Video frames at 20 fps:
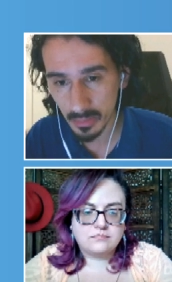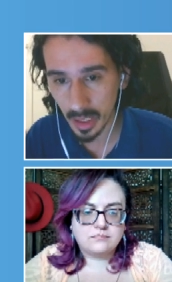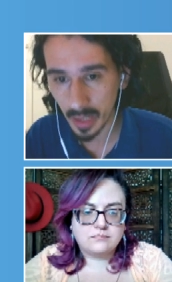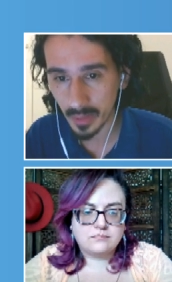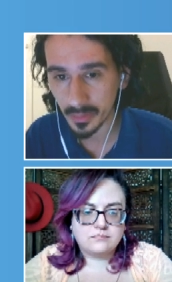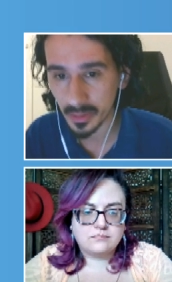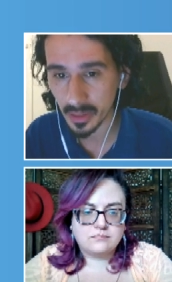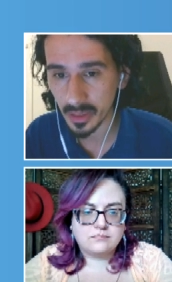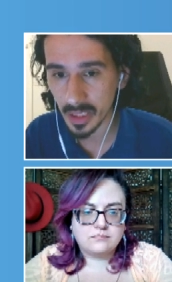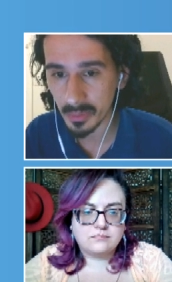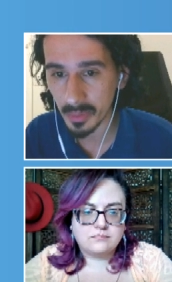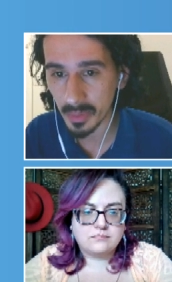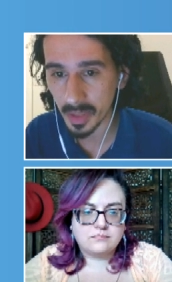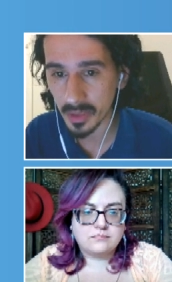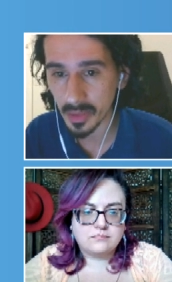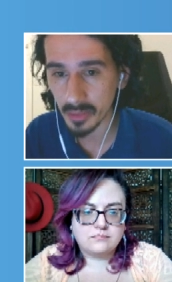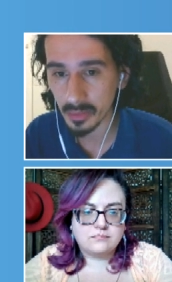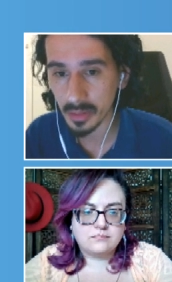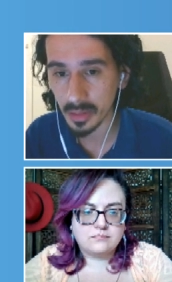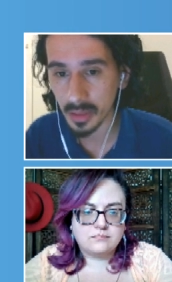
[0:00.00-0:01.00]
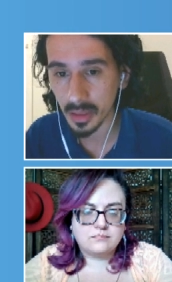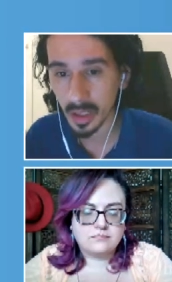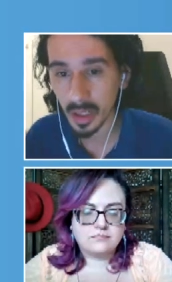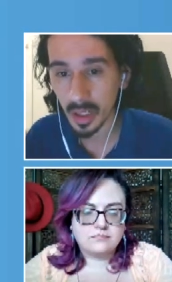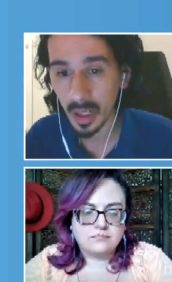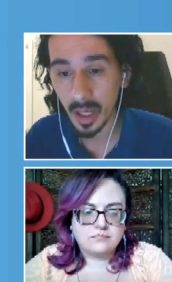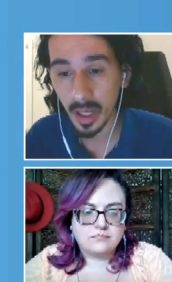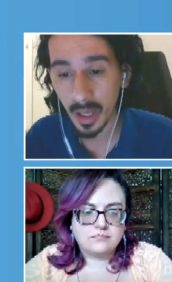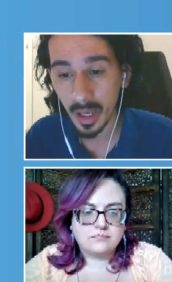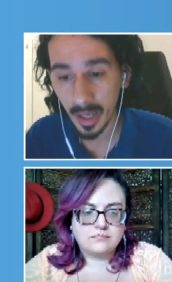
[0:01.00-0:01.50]
Speaker 1: Everything is possible.
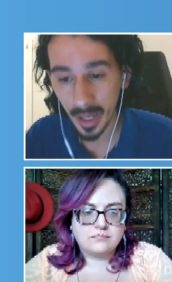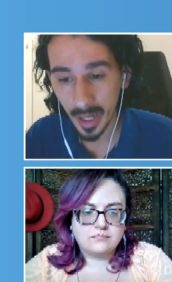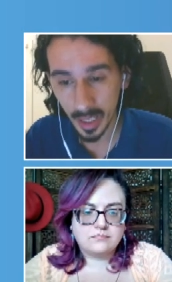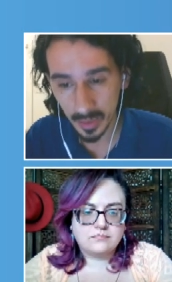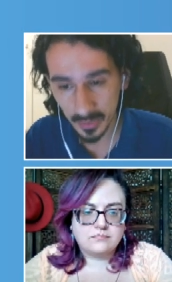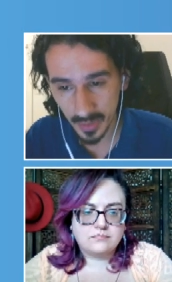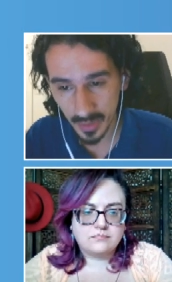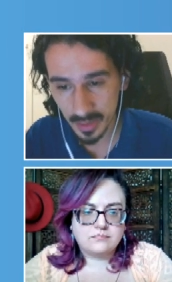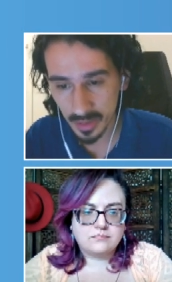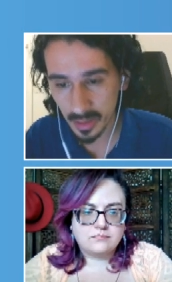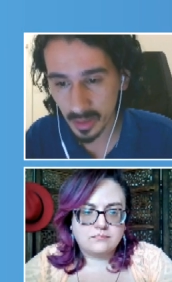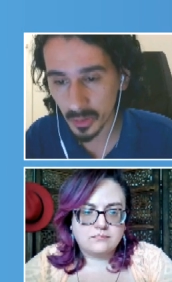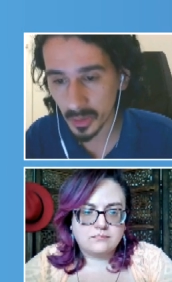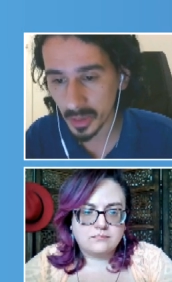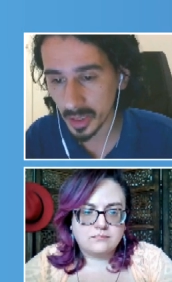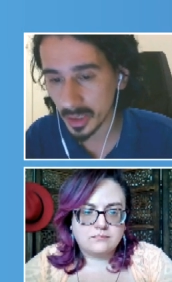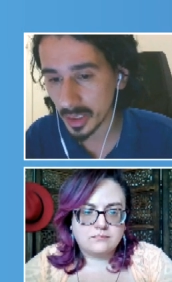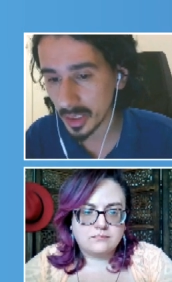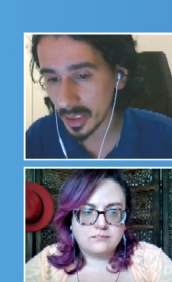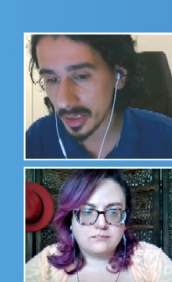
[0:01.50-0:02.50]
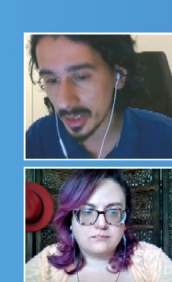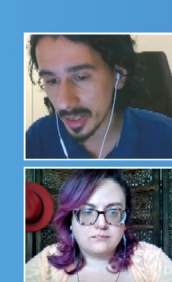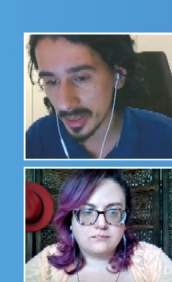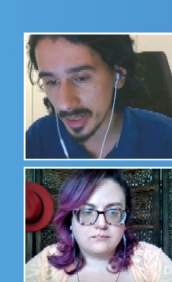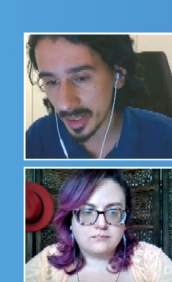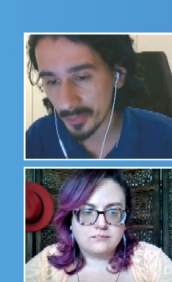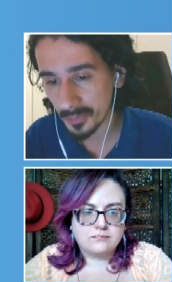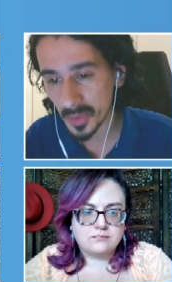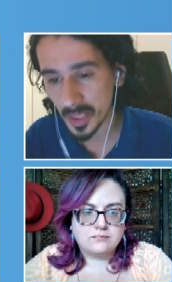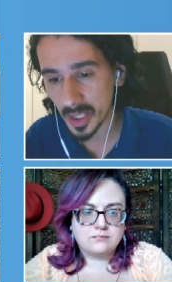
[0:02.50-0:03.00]
Advancing your careers, as
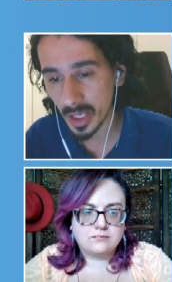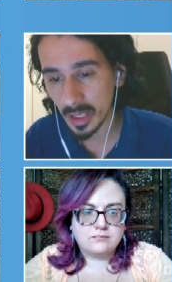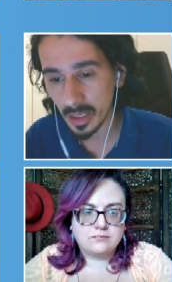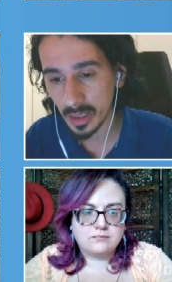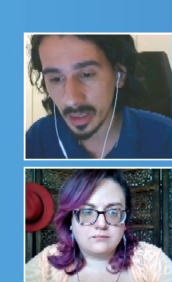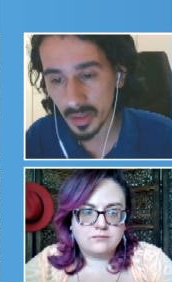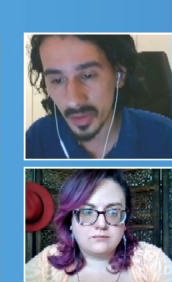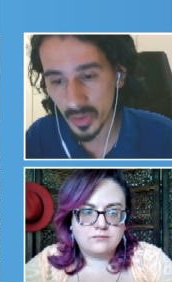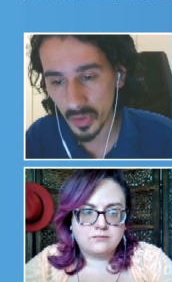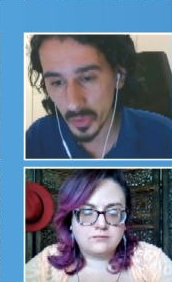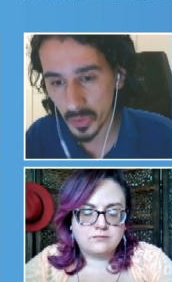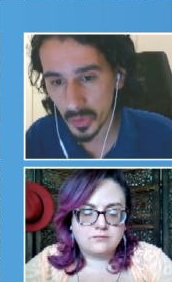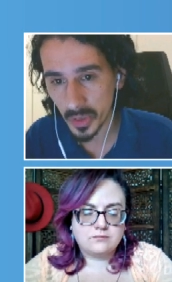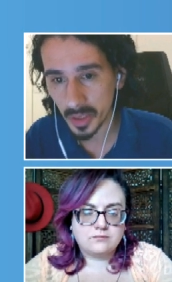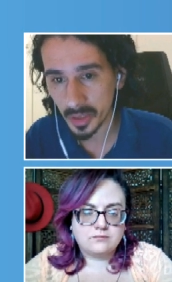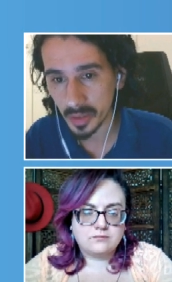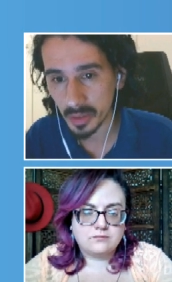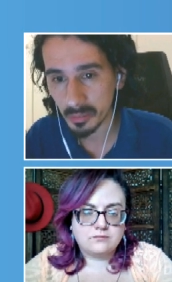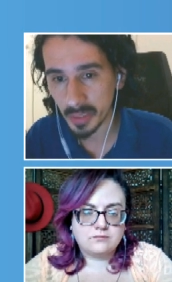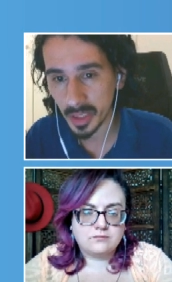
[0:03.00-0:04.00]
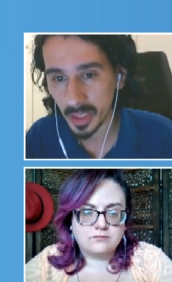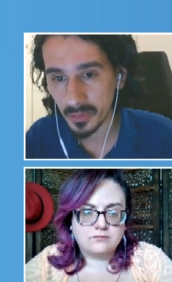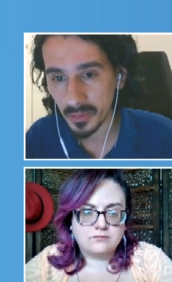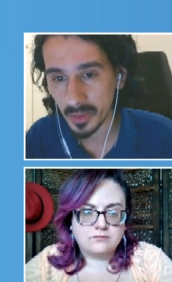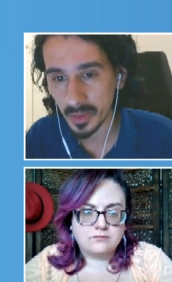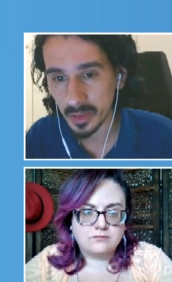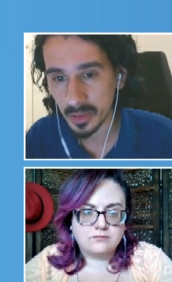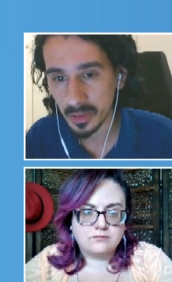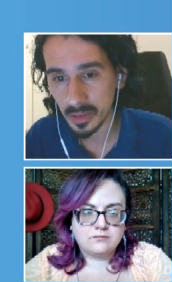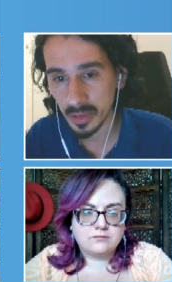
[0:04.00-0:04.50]
I'm saying, is also another
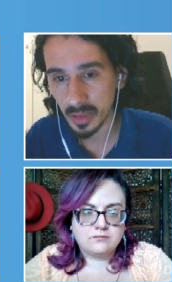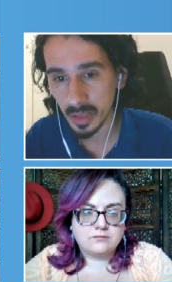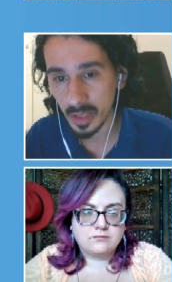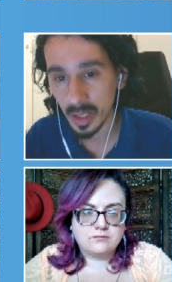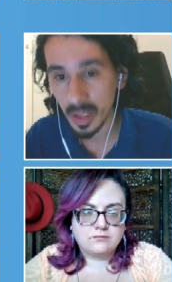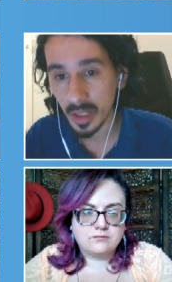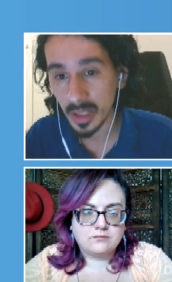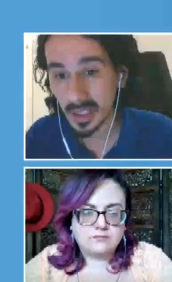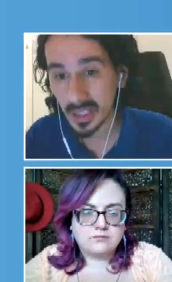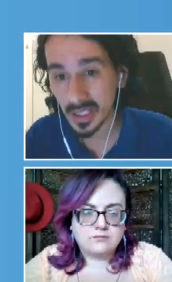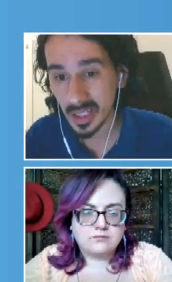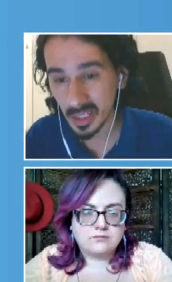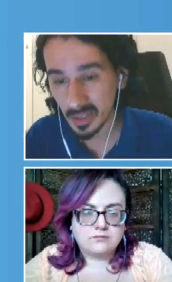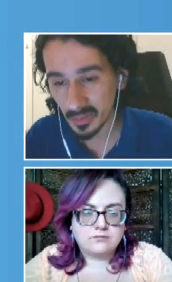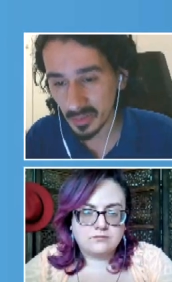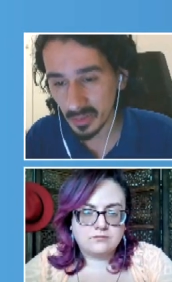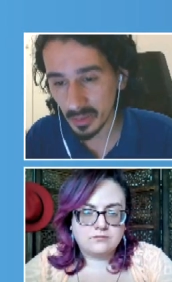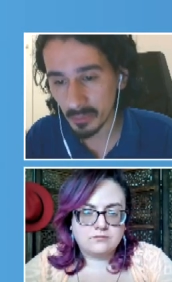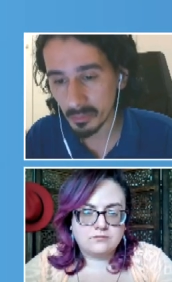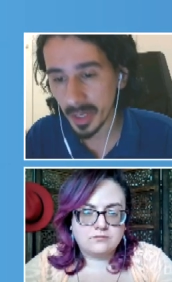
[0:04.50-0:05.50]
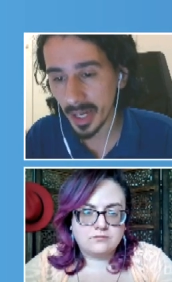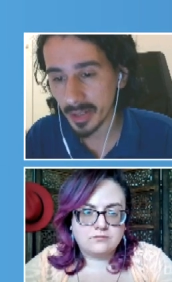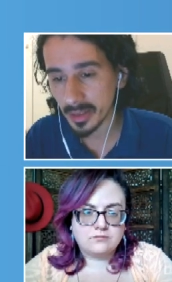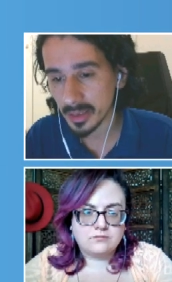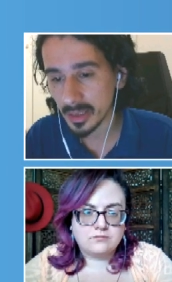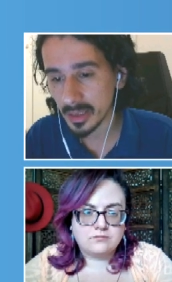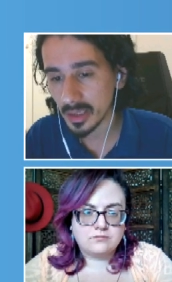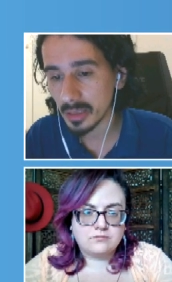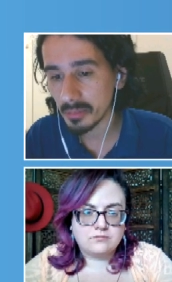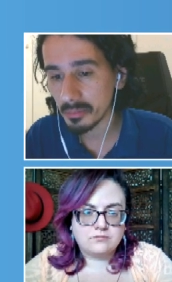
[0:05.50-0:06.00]
benefit. Giving back to
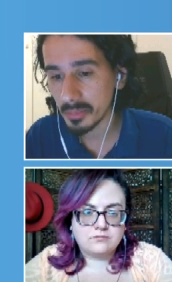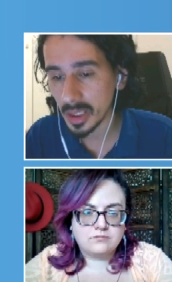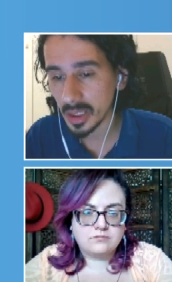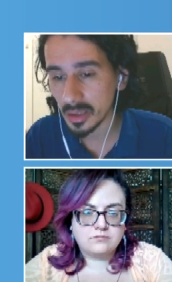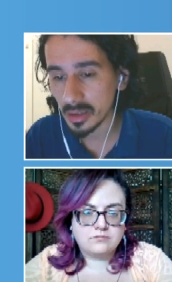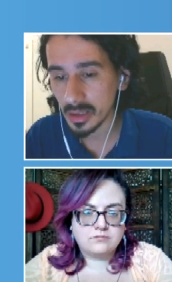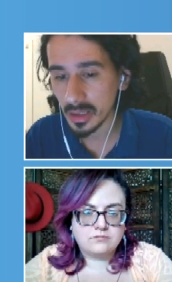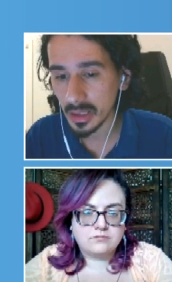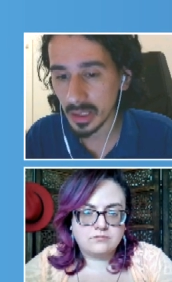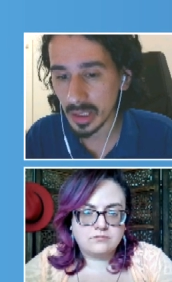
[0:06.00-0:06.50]
the community